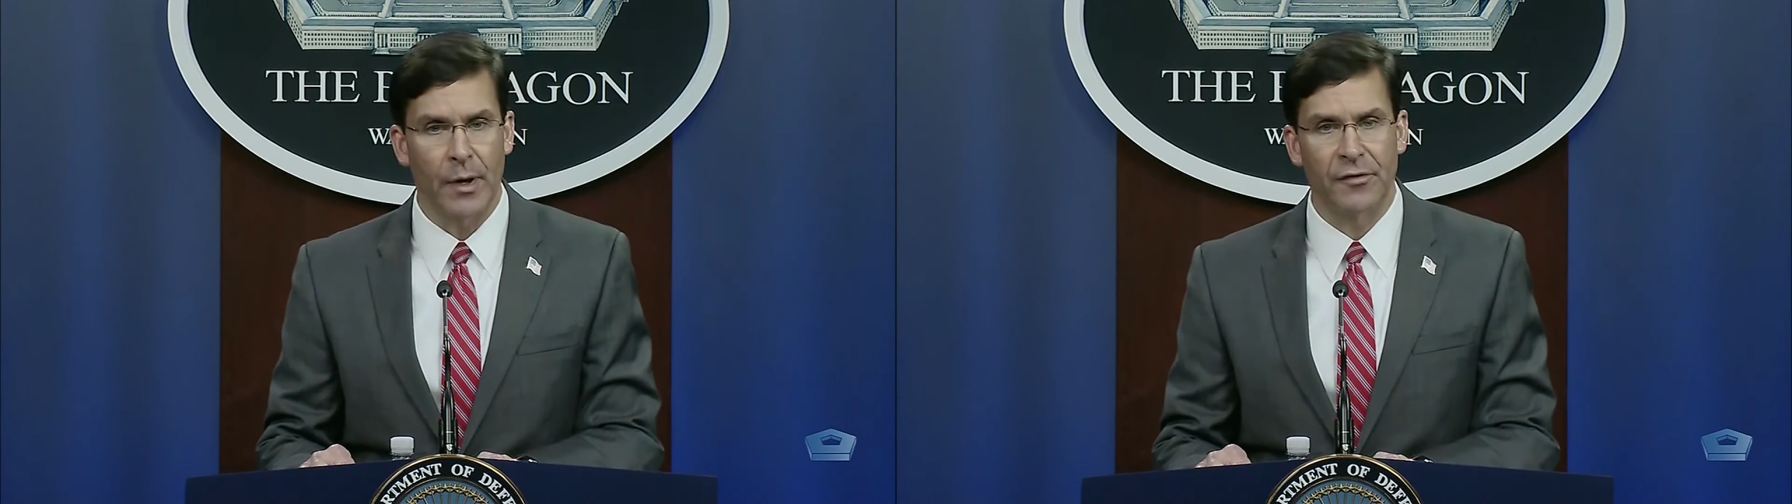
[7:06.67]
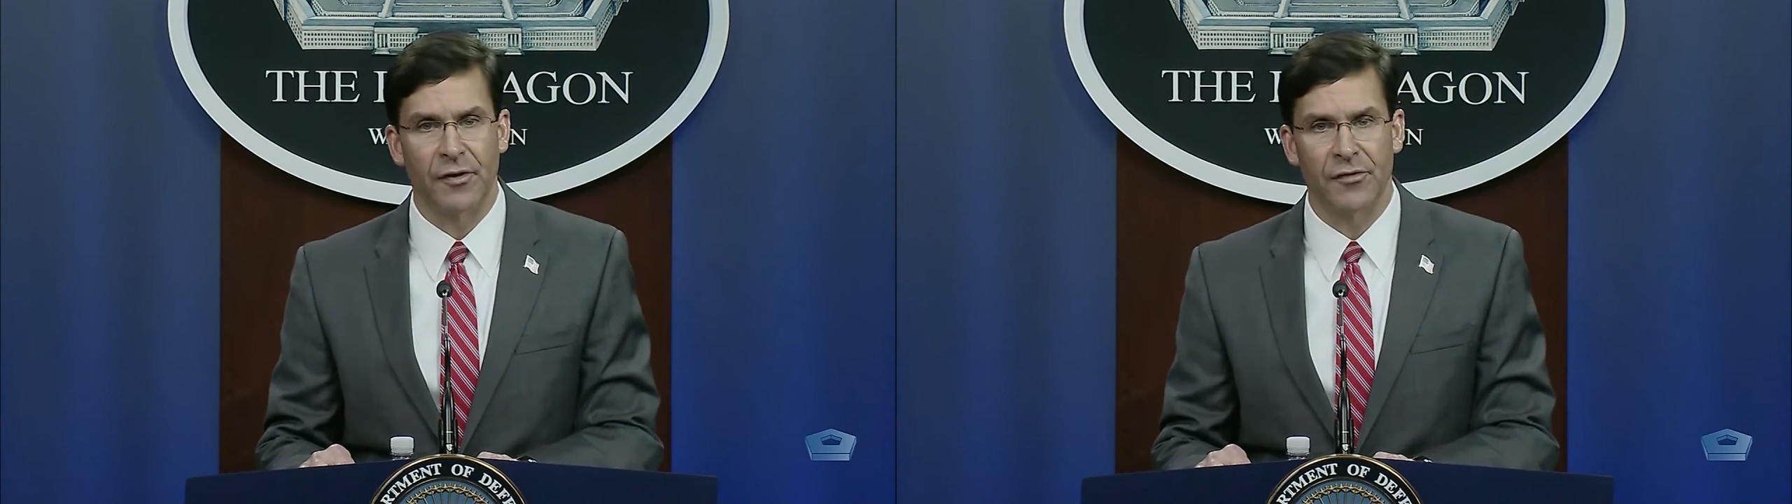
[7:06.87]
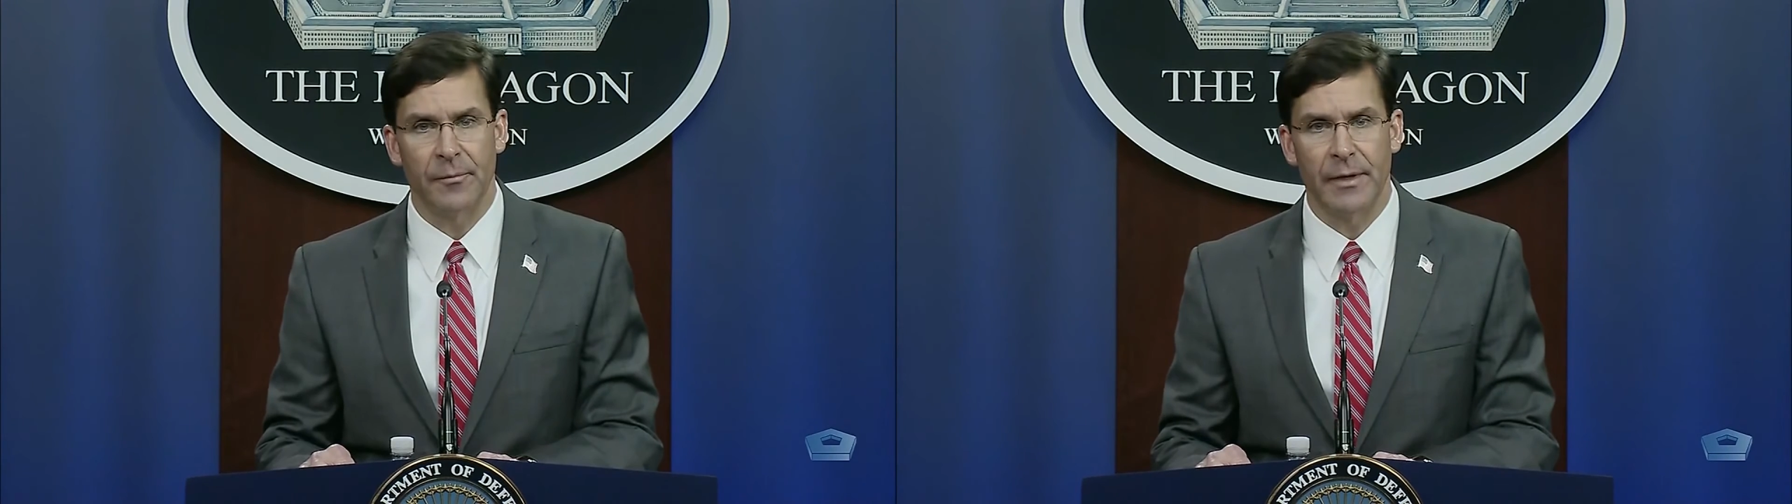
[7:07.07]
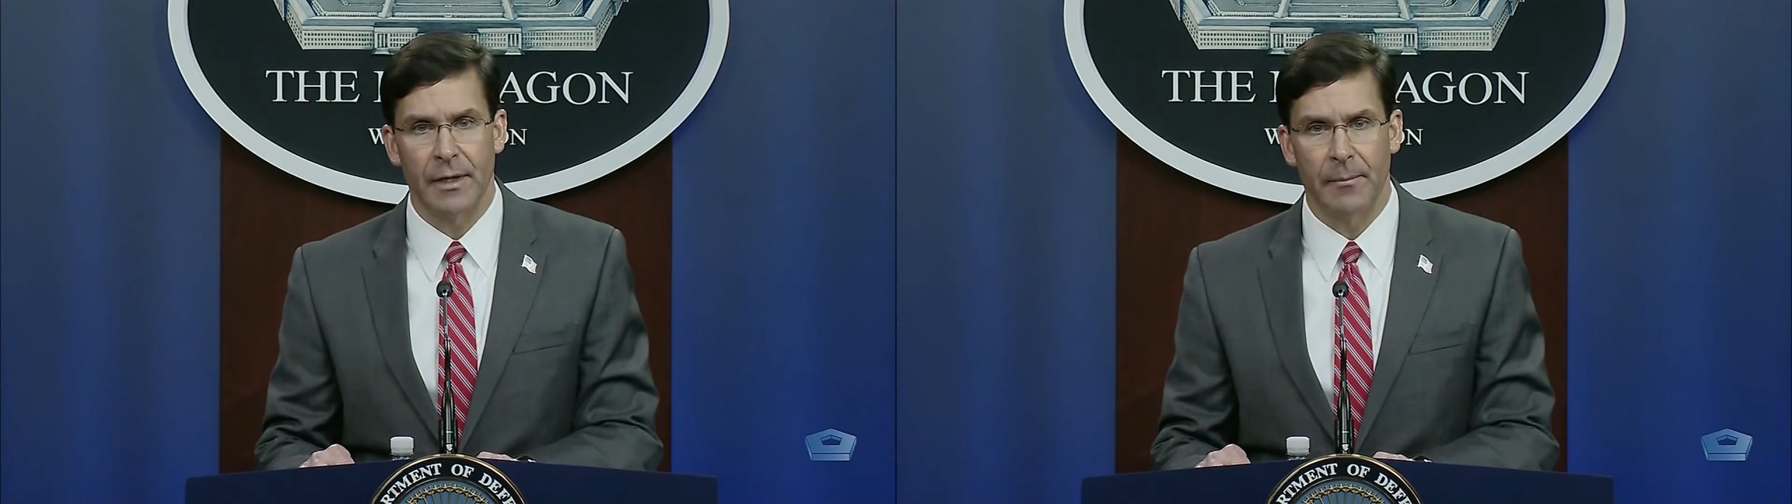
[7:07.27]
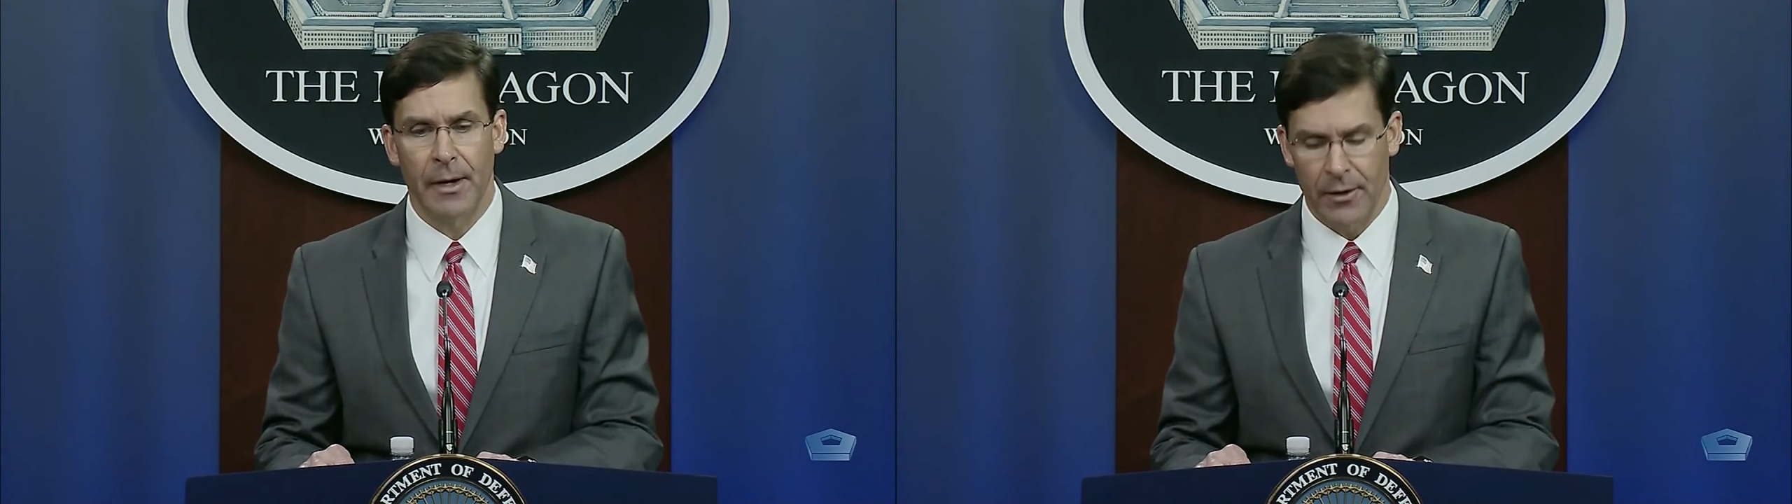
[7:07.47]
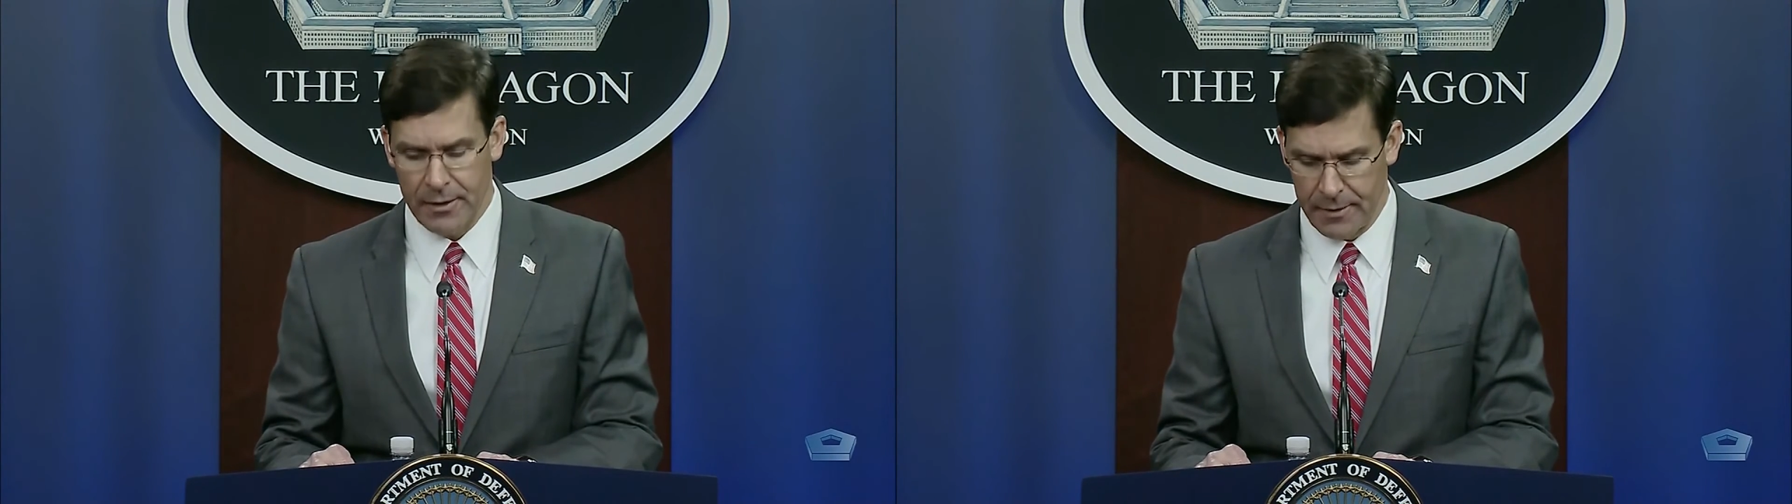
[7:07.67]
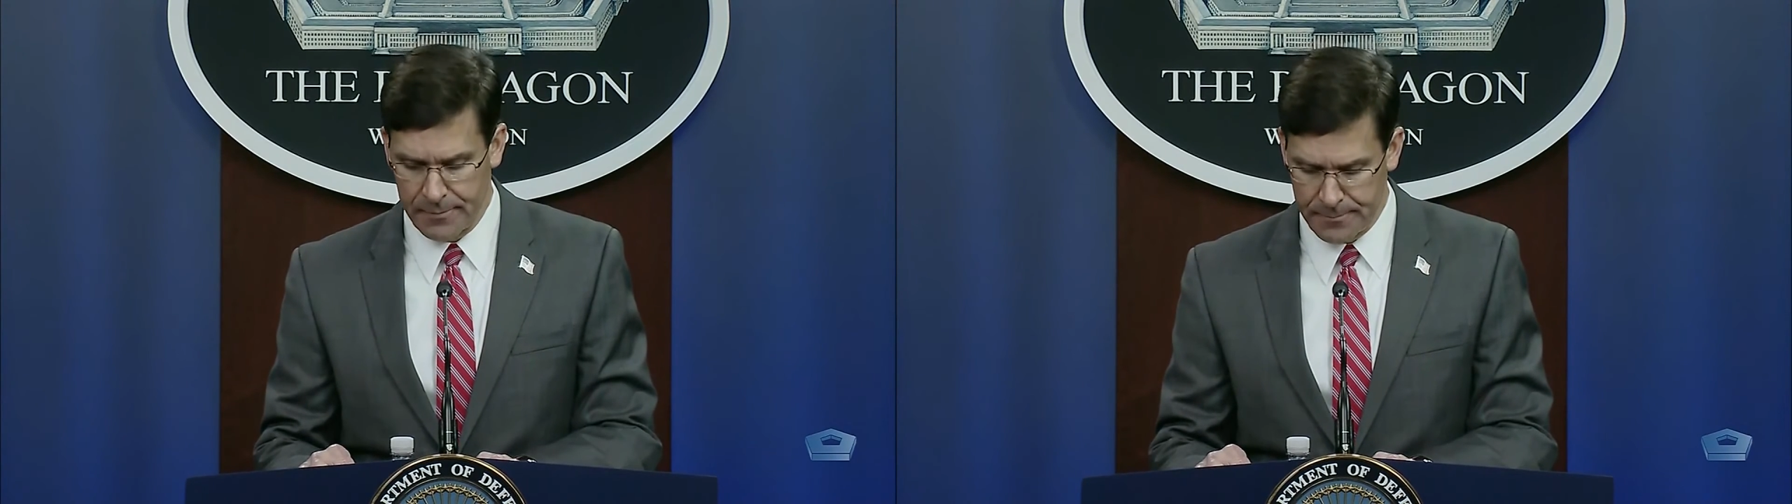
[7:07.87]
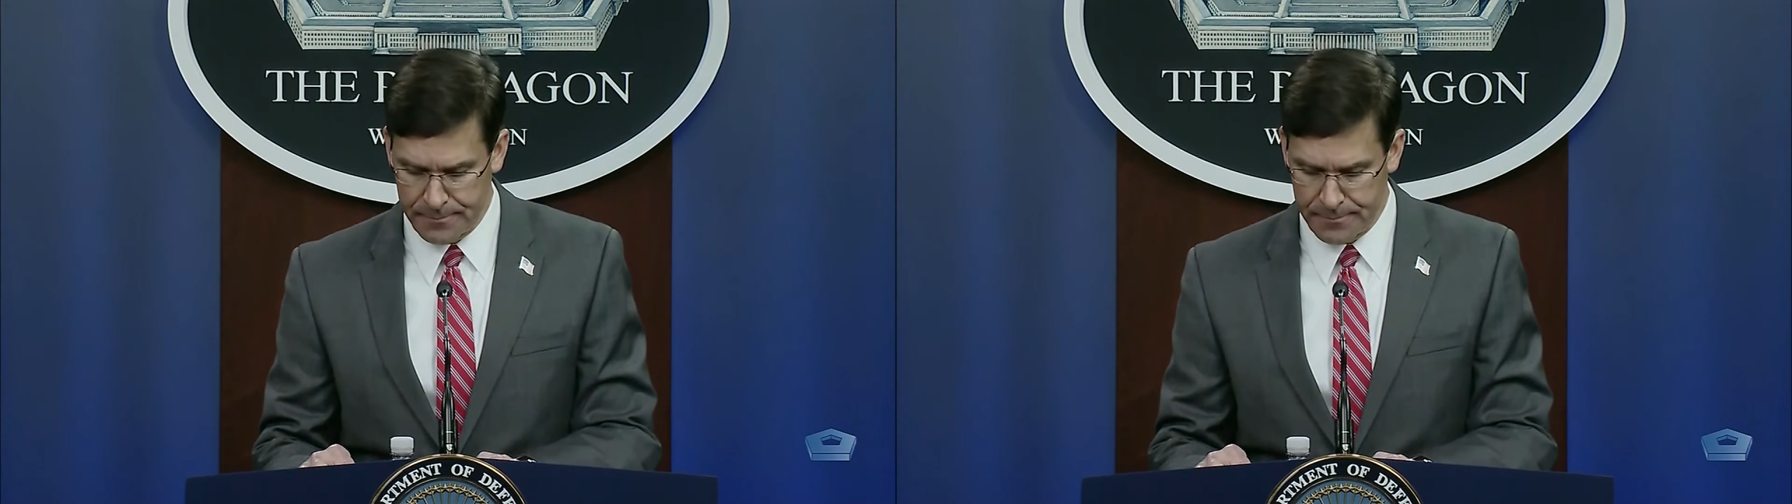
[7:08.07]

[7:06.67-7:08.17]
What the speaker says: racism in America,